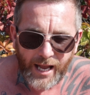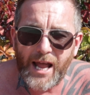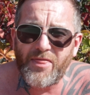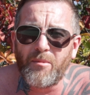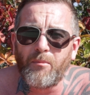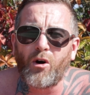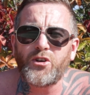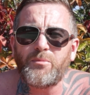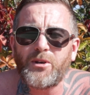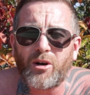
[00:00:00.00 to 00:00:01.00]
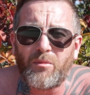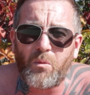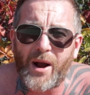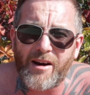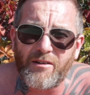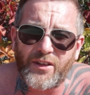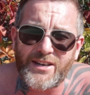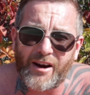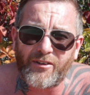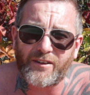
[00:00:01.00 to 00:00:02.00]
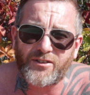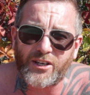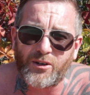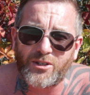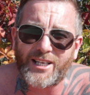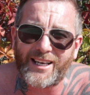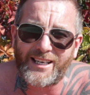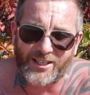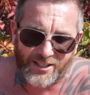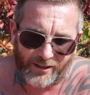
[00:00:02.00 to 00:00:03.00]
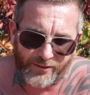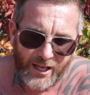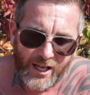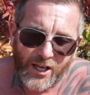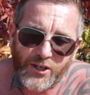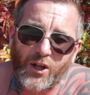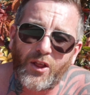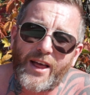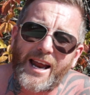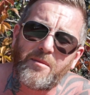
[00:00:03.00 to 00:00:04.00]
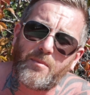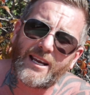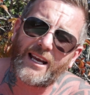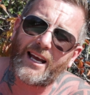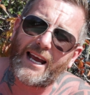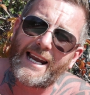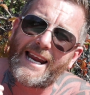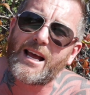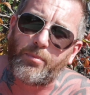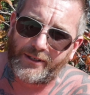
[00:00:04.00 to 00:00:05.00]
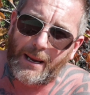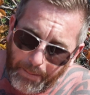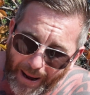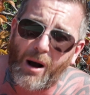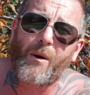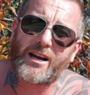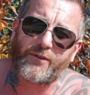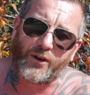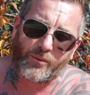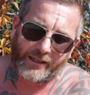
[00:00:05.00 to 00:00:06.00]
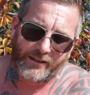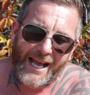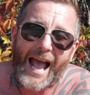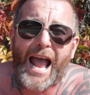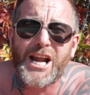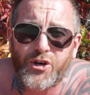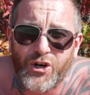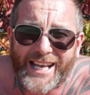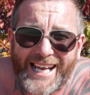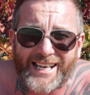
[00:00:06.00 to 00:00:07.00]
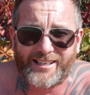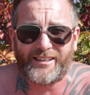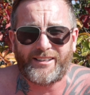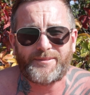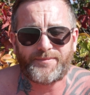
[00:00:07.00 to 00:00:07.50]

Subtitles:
And the more you become aware of the narratives that you're telling yourself, you'll then be enabled, empowered, if you will, educated,